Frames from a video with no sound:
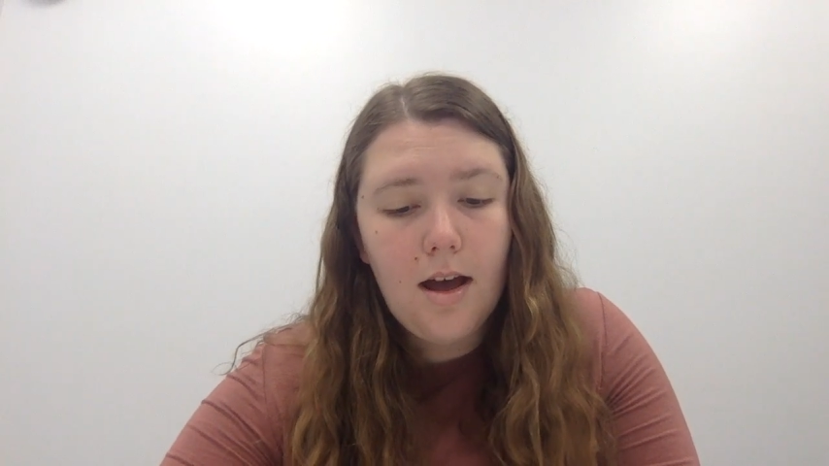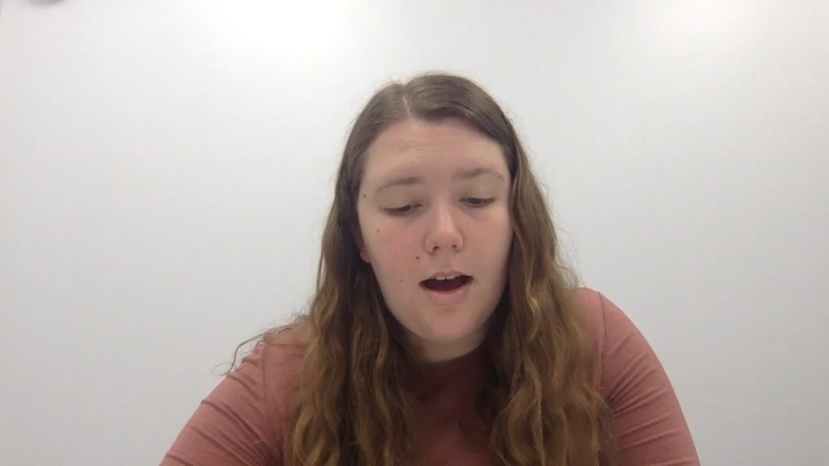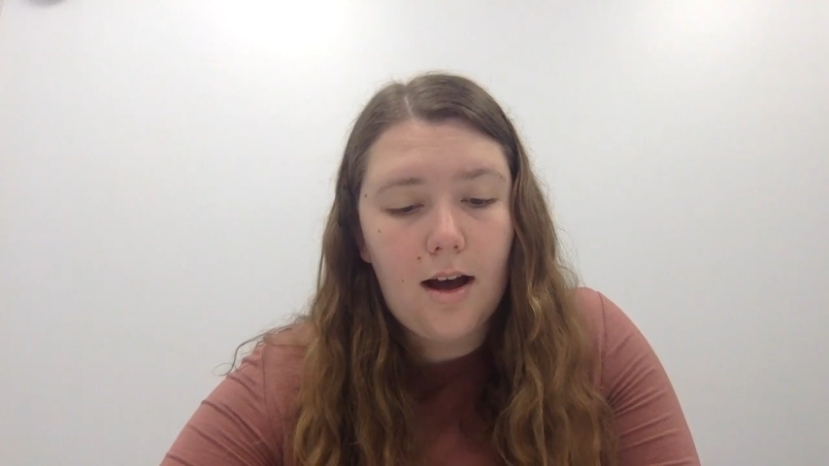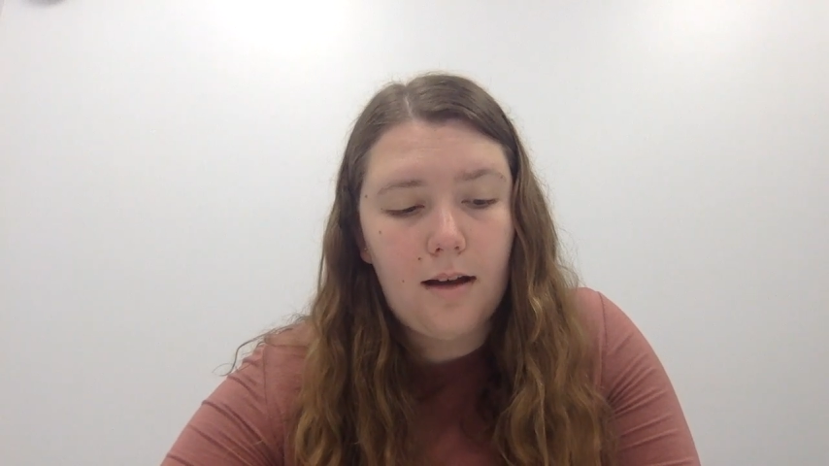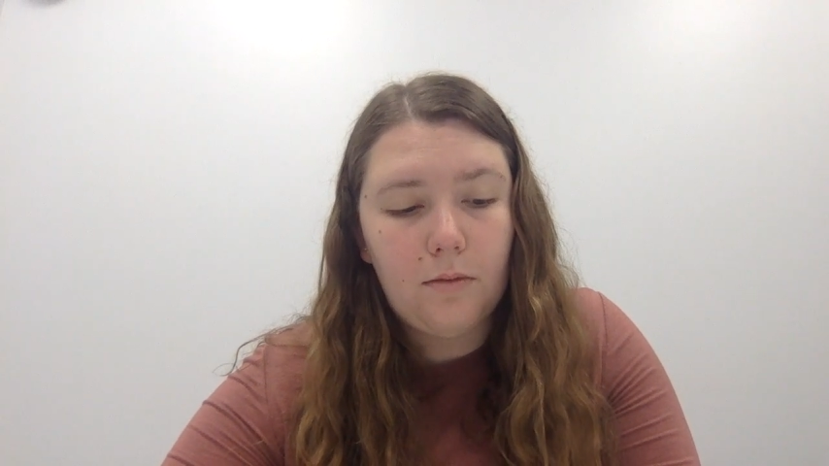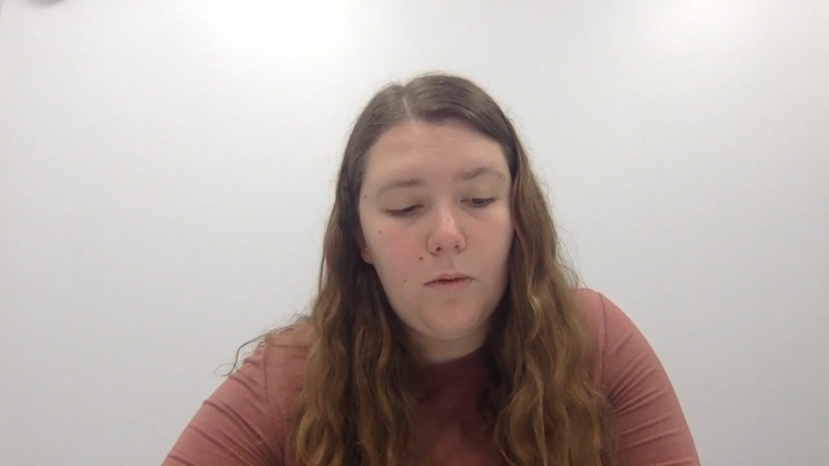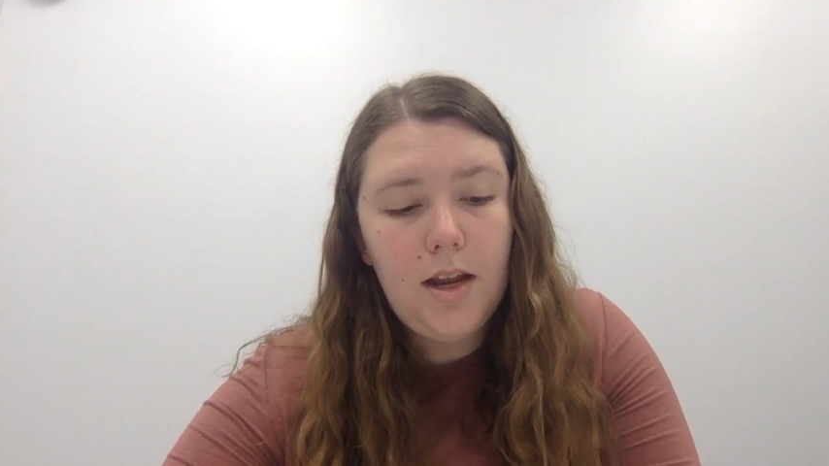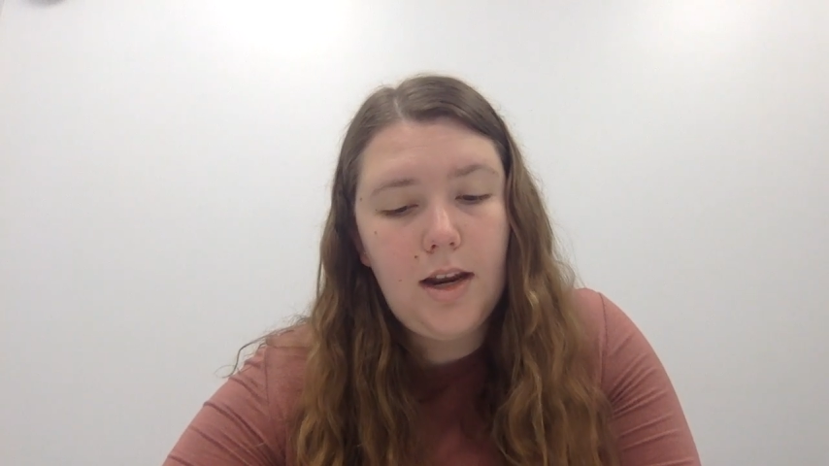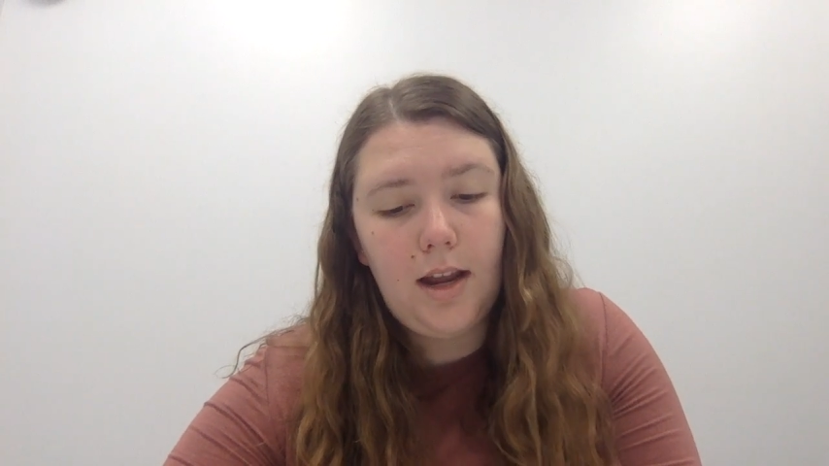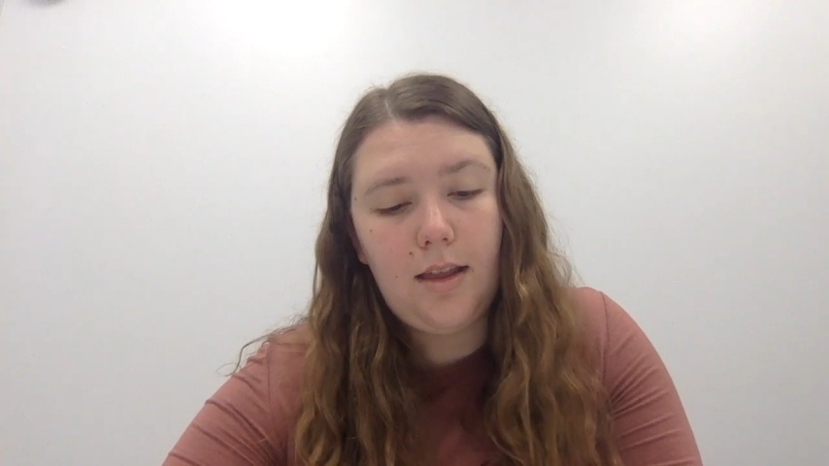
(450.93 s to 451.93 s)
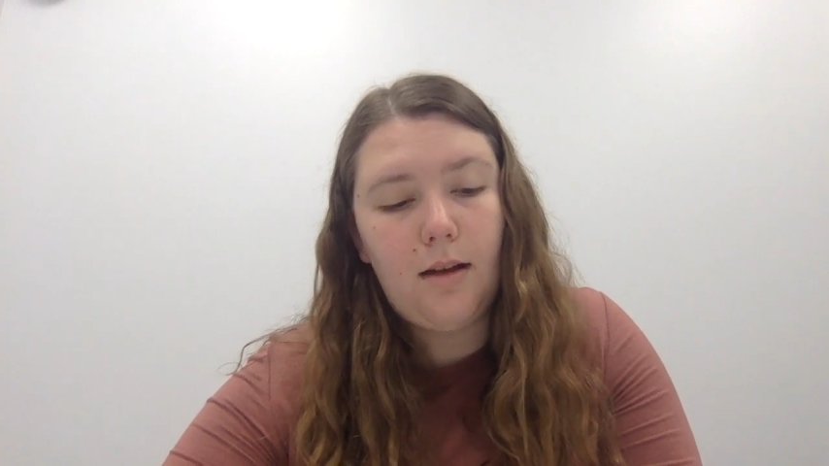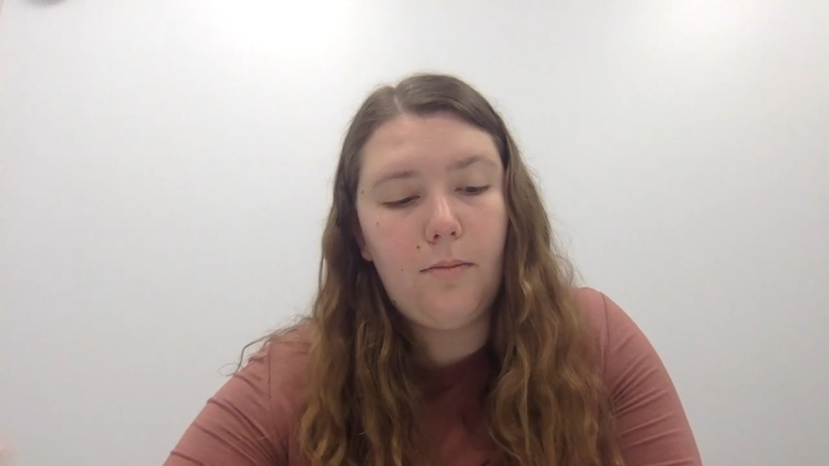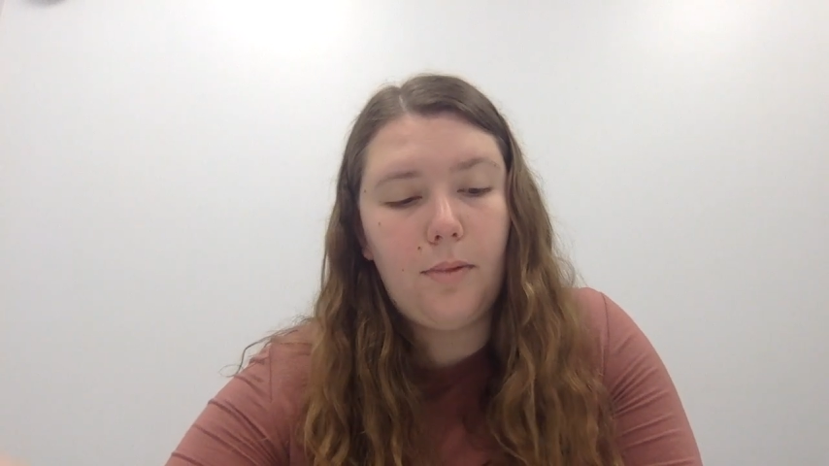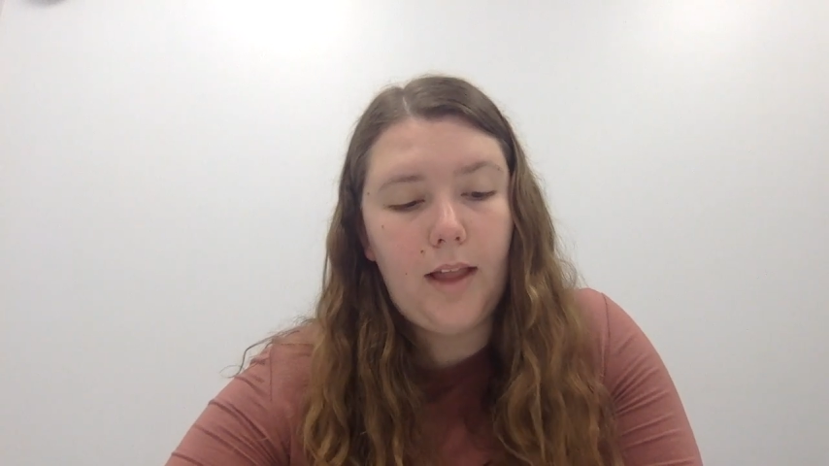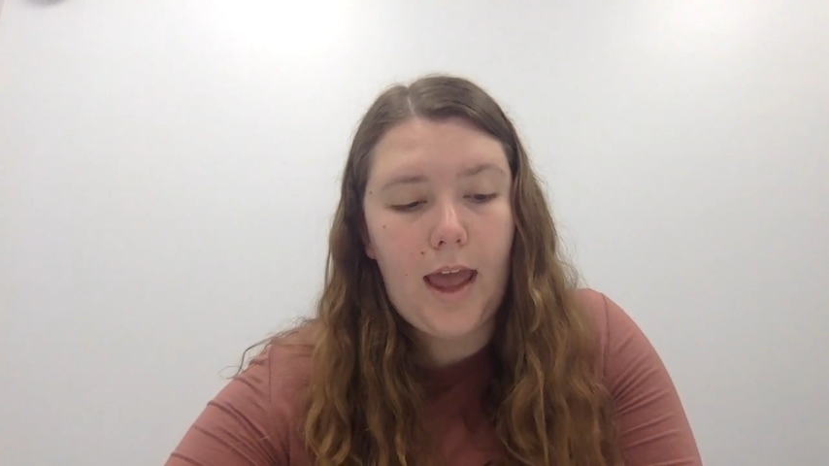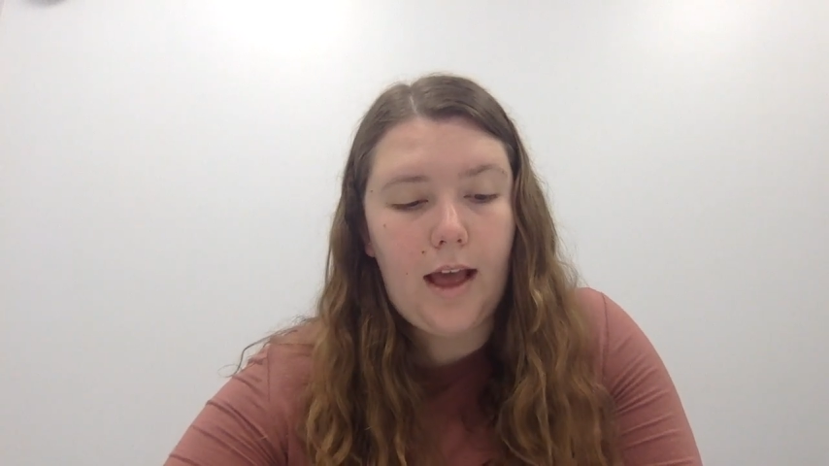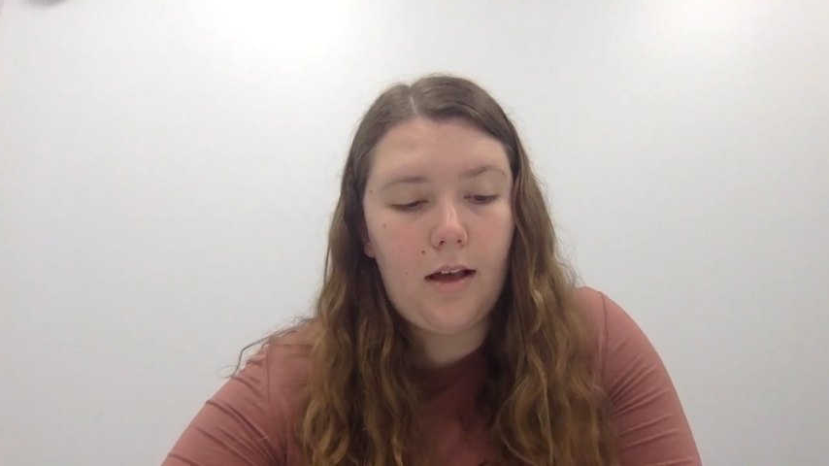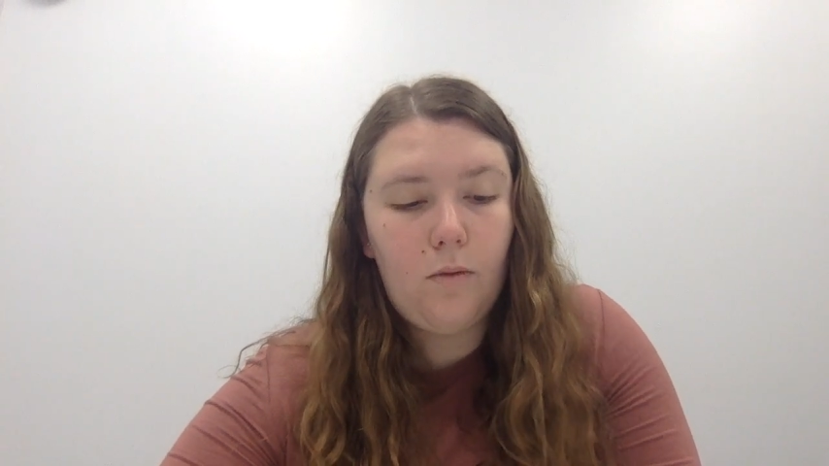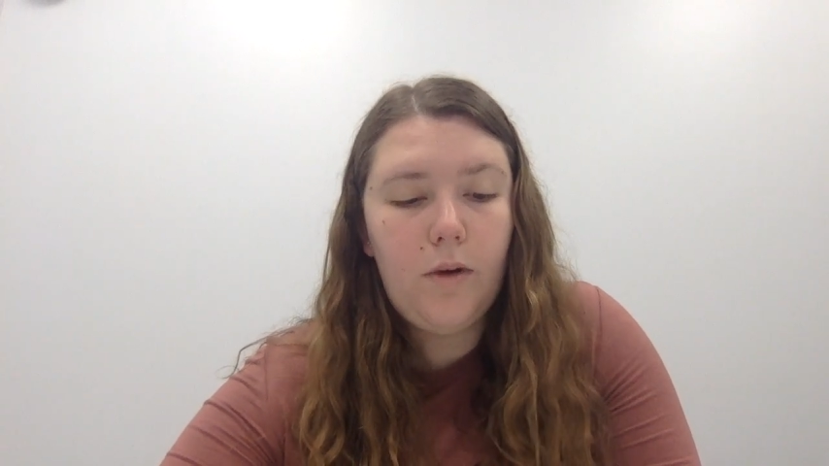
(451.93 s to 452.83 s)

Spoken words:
We need the blank.